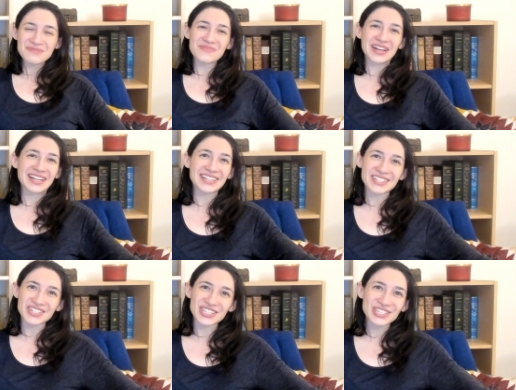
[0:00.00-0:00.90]
but it
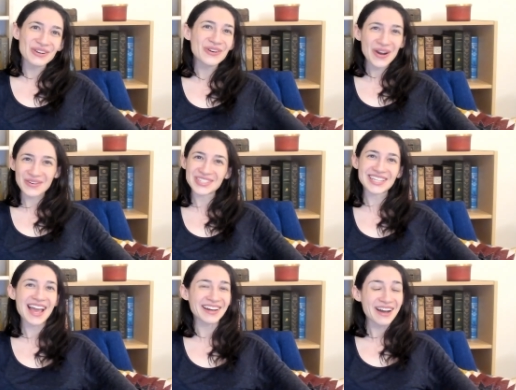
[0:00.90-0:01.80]
is just so
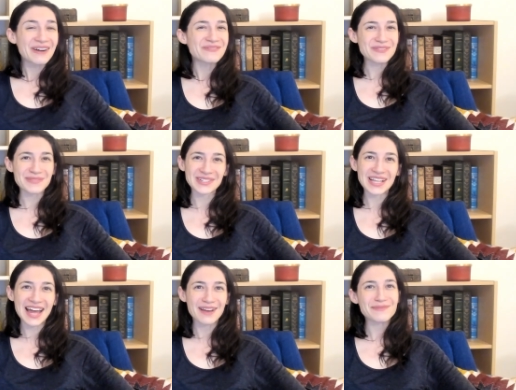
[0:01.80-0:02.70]
cozy and
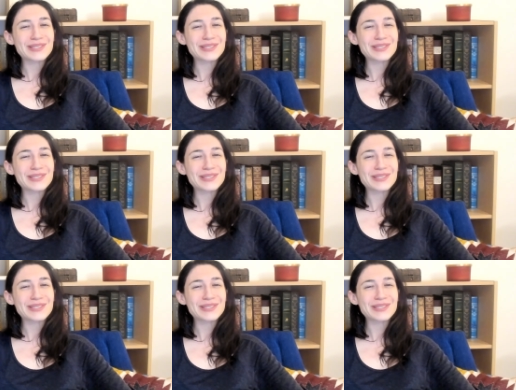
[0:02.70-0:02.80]
comfortable and I'm